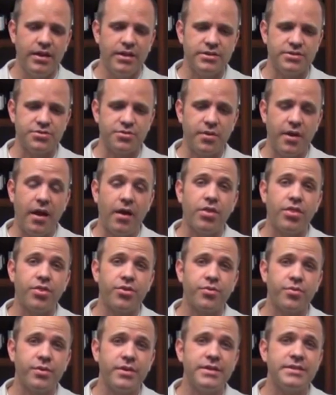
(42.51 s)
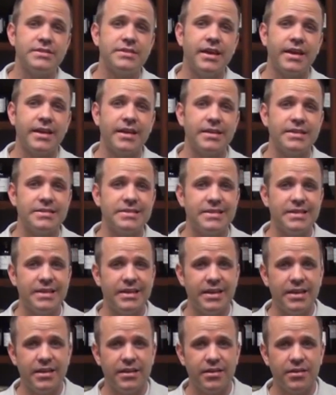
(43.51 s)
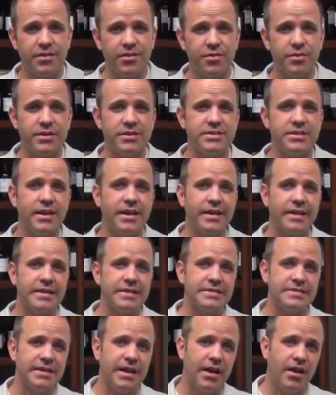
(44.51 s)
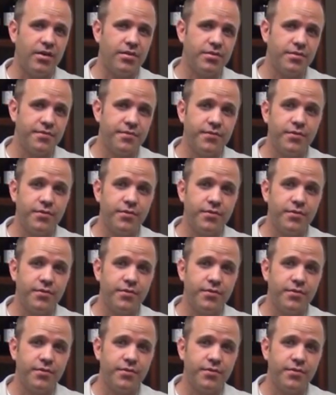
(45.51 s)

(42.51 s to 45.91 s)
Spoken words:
is around 3 seconds in, 3 seconds out,